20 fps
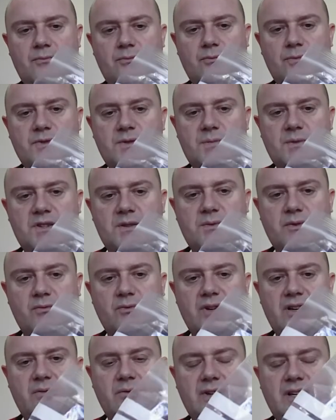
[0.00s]
supposed to be
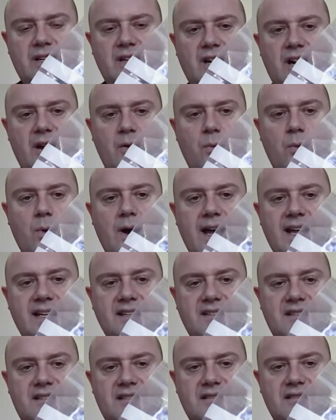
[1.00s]
really, really lightweight.
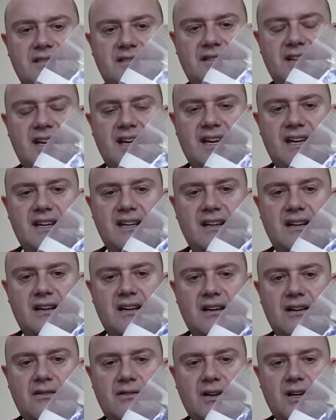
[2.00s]
They
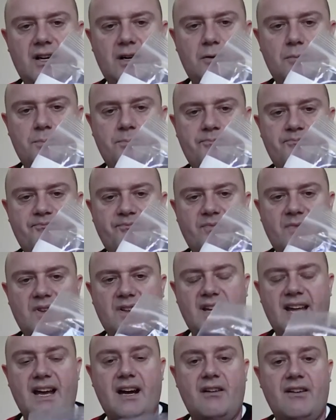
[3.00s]

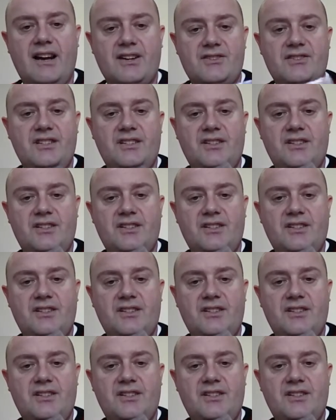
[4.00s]
are actually